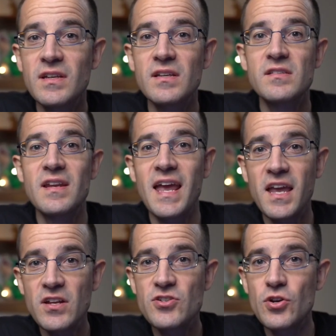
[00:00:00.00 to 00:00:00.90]
is an
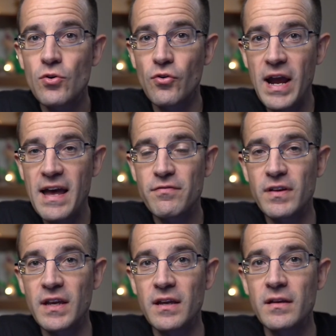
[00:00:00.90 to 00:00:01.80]

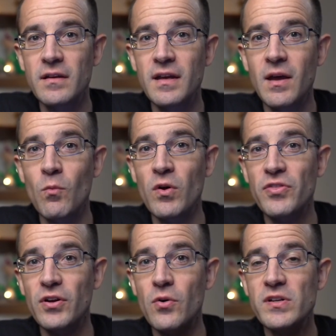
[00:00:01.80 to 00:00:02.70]
angiography, and what
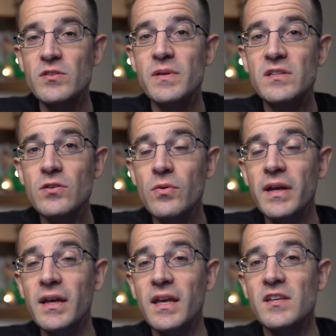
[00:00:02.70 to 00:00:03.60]
they're going to be
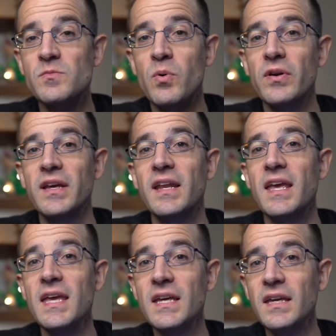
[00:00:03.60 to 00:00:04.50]
doing is putting an
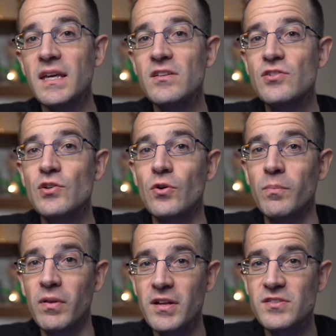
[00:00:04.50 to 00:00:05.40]
ink into your
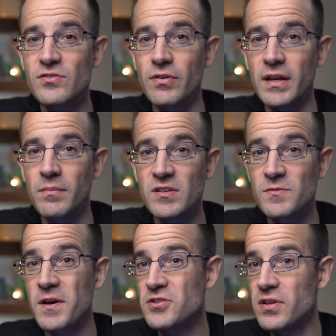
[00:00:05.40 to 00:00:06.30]
bloodstream, a
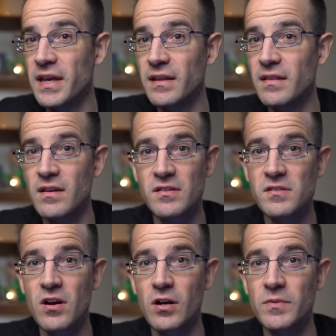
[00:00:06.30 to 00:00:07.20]
special ink that
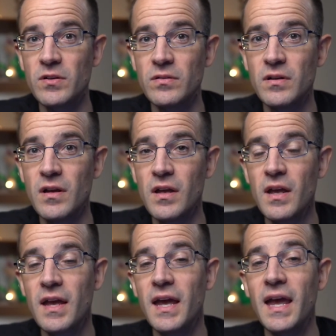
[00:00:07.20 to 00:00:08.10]
doesn't harm you,
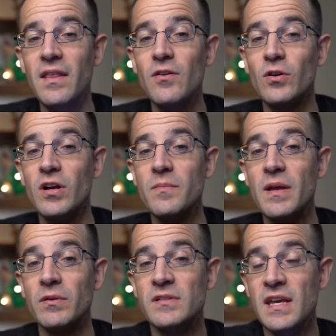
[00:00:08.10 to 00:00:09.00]
and they're going to be
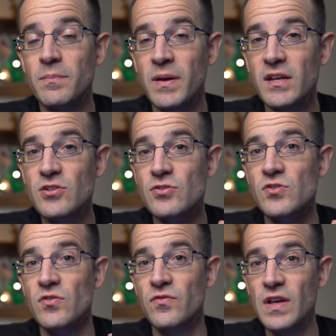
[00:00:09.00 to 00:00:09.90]
able to take pictures
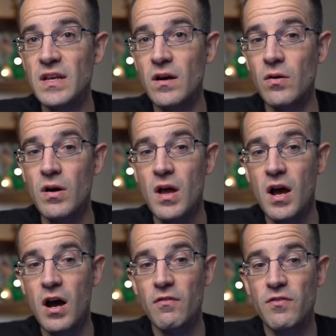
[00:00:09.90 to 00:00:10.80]
or video
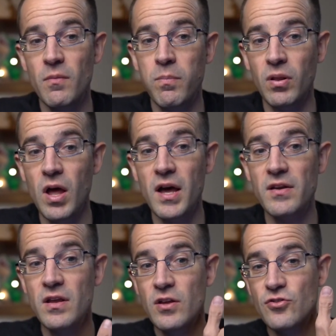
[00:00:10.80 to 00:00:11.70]
of the
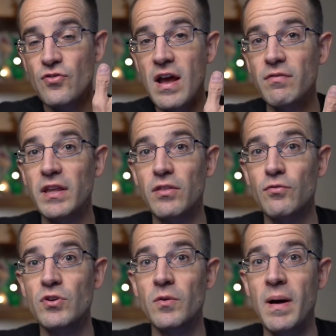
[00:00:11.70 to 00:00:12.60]
blood traveling
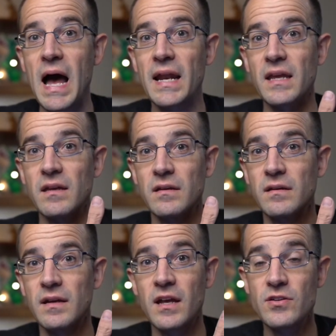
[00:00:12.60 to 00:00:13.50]
through your body,
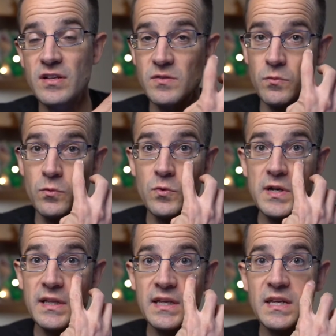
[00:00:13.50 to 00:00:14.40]
and you get some
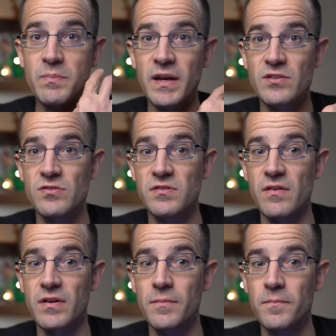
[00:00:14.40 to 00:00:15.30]
really neat pictures of it.